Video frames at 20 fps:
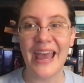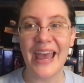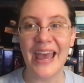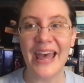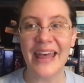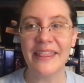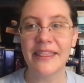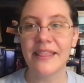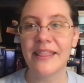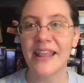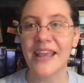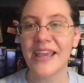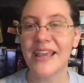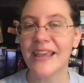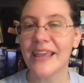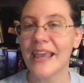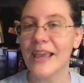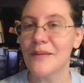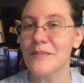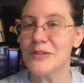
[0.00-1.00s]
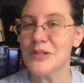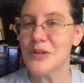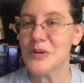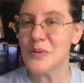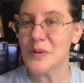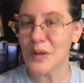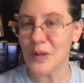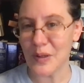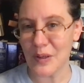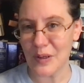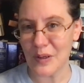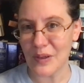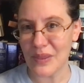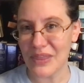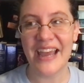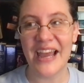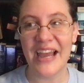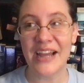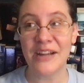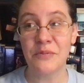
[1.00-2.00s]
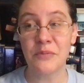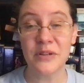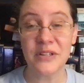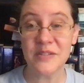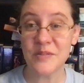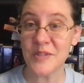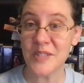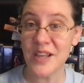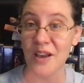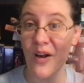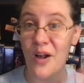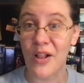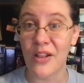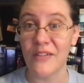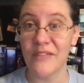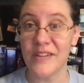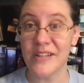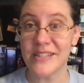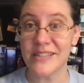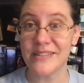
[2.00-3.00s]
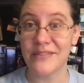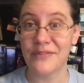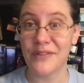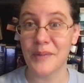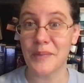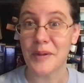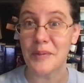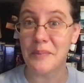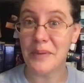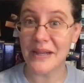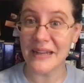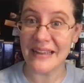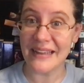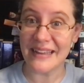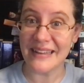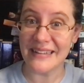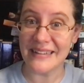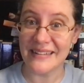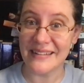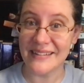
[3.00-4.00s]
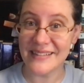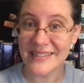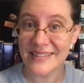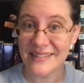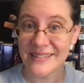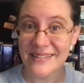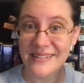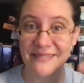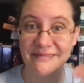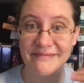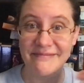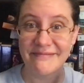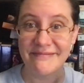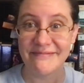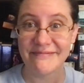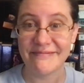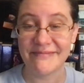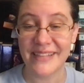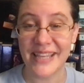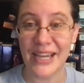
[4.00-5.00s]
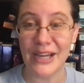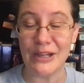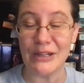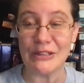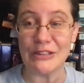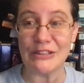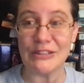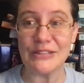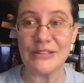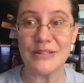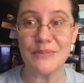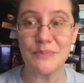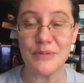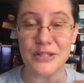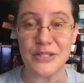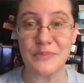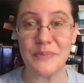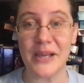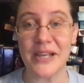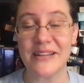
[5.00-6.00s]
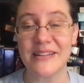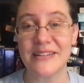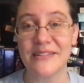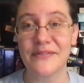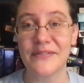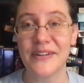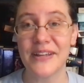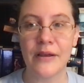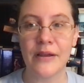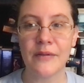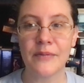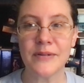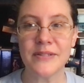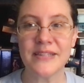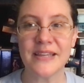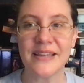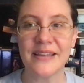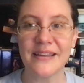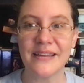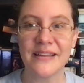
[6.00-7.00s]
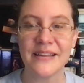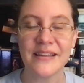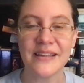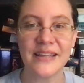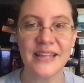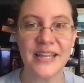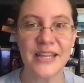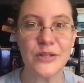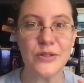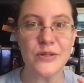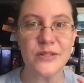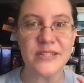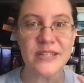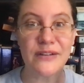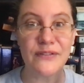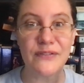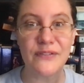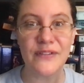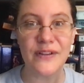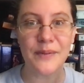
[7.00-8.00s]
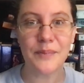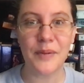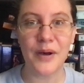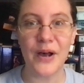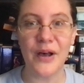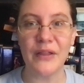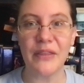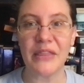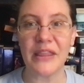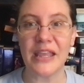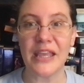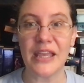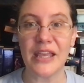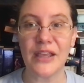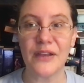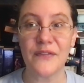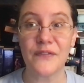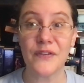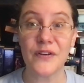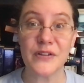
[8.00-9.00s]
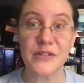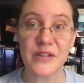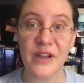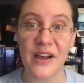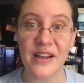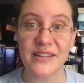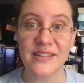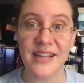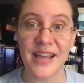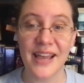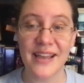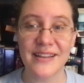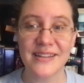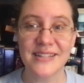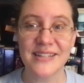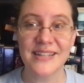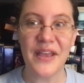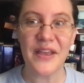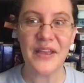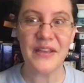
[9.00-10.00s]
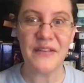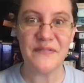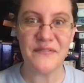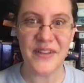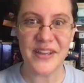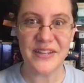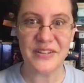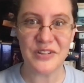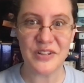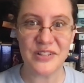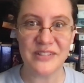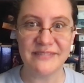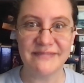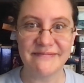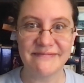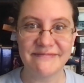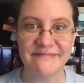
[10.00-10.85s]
And they came to Earth, and we see all of this from the Benekin's character's perspective. It was a interesting flip on the first contact invasion